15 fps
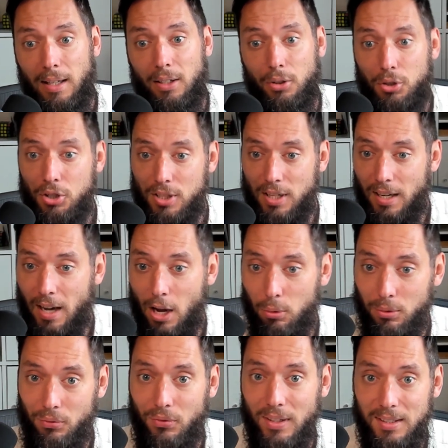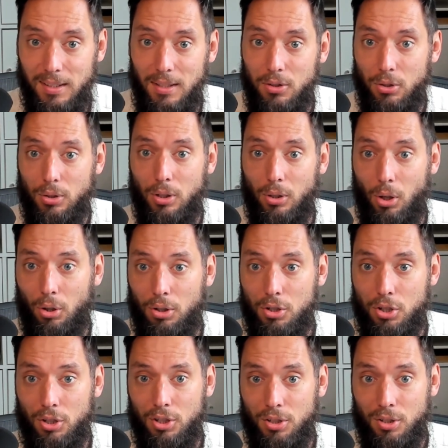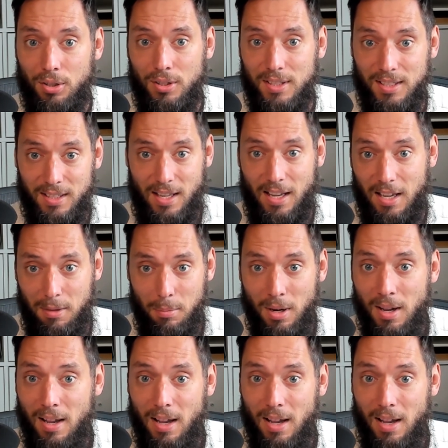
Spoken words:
and understand how it fits into the larger scheme.